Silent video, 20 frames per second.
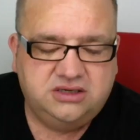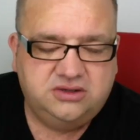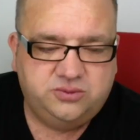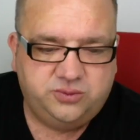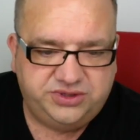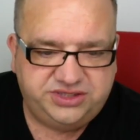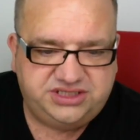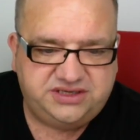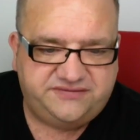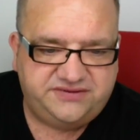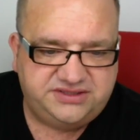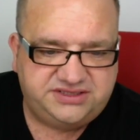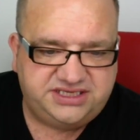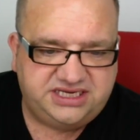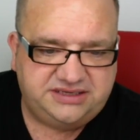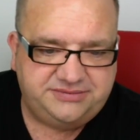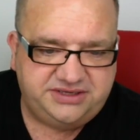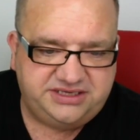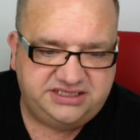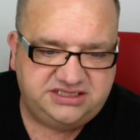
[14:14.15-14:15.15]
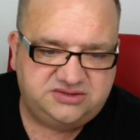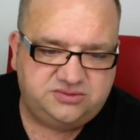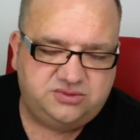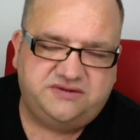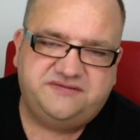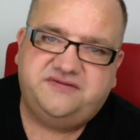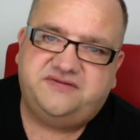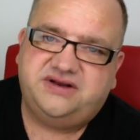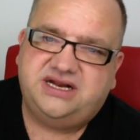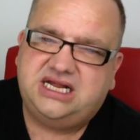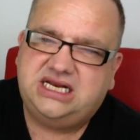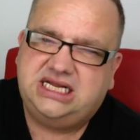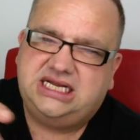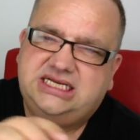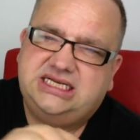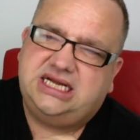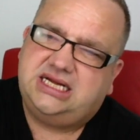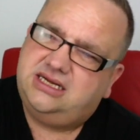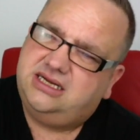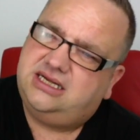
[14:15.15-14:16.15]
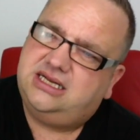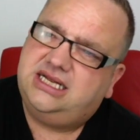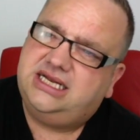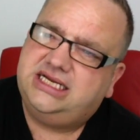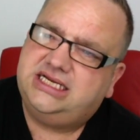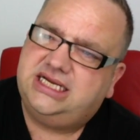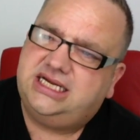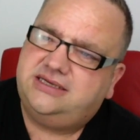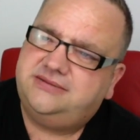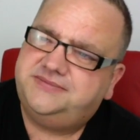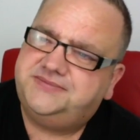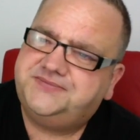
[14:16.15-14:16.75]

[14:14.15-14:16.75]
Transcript: whichever team he's with. And I like that.